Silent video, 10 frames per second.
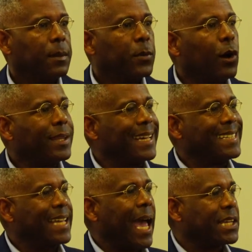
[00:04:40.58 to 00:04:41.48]
But on the
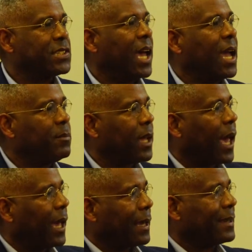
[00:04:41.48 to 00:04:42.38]
exact same
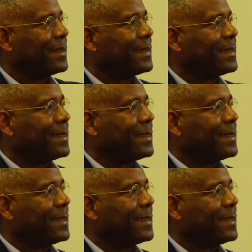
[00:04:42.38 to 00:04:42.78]
day,